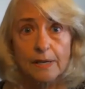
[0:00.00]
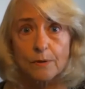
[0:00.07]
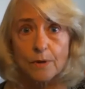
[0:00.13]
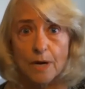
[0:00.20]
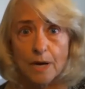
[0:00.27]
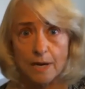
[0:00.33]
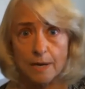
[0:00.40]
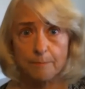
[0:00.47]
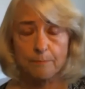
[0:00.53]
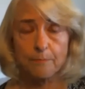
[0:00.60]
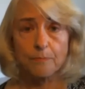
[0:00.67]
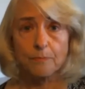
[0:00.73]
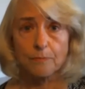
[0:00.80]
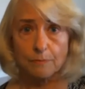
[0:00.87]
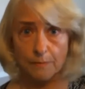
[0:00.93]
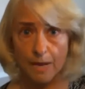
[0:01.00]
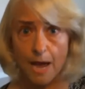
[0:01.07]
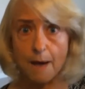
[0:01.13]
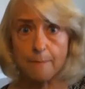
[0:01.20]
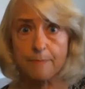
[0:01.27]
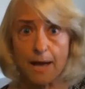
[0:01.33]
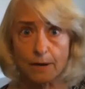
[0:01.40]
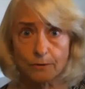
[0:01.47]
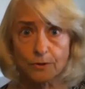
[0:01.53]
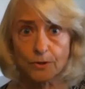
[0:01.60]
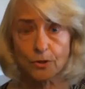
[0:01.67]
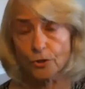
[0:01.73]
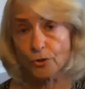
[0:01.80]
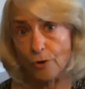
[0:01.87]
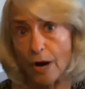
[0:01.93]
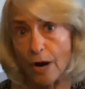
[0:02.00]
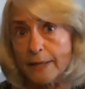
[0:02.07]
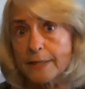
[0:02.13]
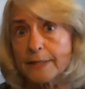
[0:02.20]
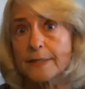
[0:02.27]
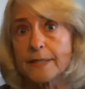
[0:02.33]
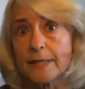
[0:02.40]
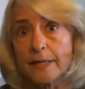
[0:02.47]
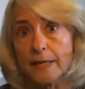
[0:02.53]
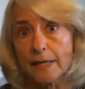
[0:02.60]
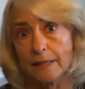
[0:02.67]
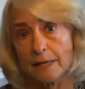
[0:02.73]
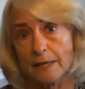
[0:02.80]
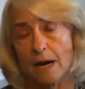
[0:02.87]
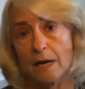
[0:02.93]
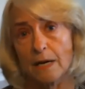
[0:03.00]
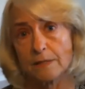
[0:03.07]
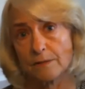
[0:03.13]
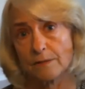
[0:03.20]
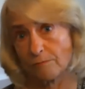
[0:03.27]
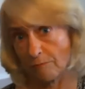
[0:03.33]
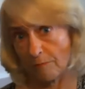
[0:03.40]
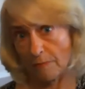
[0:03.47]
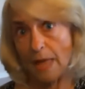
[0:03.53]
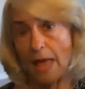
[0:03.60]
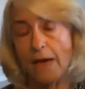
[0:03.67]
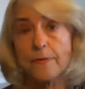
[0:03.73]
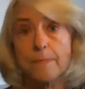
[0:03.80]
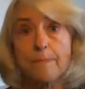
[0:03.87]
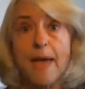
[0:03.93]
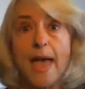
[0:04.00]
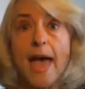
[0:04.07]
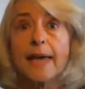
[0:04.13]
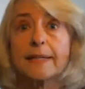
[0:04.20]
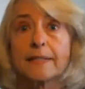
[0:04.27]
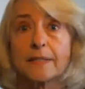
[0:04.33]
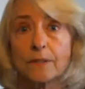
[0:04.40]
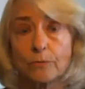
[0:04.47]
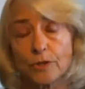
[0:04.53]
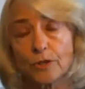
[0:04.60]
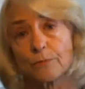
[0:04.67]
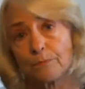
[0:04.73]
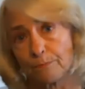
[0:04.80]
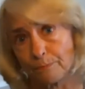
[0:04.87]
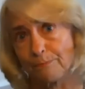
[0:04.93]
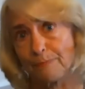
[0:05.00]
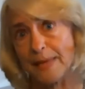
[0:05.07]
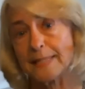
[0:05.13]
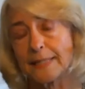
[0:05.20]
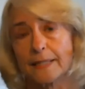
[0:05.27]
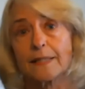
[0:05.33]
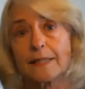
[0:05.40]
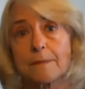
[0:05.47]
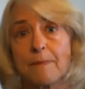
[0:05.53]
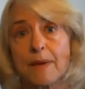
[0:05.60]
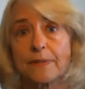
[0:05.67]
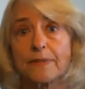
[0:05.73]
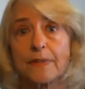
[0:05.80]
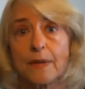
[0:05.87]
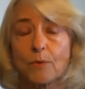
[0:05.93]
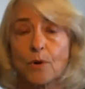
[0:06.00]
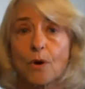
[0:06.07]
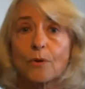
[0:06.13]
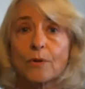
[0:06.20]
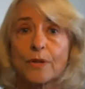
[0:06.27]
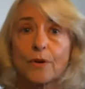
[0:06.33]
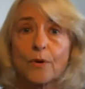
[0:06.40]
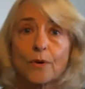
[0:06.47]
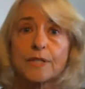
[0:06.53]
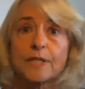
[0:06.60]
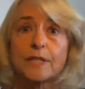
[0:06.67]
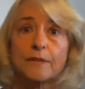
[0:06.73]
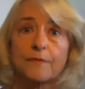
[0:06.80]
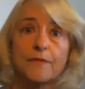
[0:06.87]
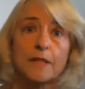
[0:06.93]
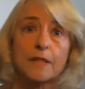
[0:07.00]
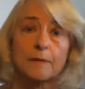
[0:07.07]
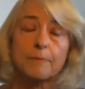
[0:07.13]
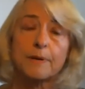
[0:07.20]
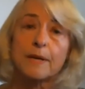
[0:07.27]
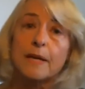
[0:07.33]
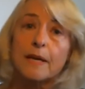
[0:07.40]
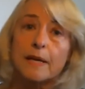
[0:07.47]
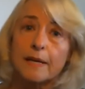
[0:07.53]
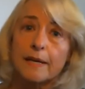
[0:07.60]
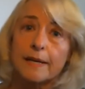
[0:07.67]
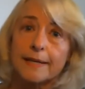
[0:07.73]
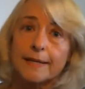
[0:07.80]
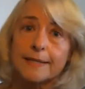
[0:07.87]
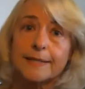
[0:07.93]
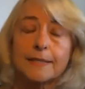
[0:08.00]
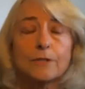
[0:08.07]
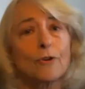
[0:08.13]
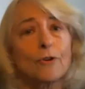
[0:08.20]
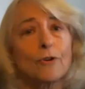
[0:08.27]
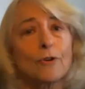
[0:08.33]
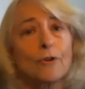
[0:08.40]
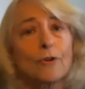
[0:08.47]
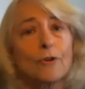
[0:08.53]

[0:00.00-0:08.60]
um, compounds or drugs that have a patent, which basically meant they were only going to develop drugs